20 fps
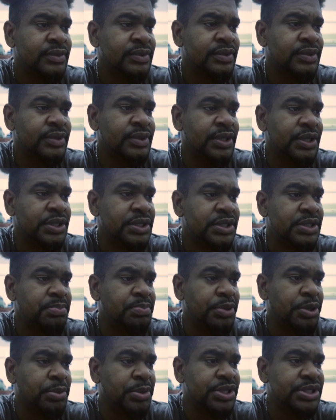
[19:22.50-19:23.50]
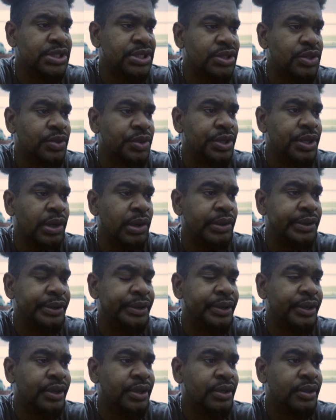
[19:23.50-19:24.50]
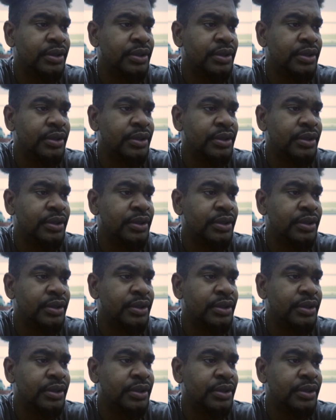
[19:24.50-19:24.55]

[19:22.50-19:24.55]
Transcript: You can see, pretty much see it going under.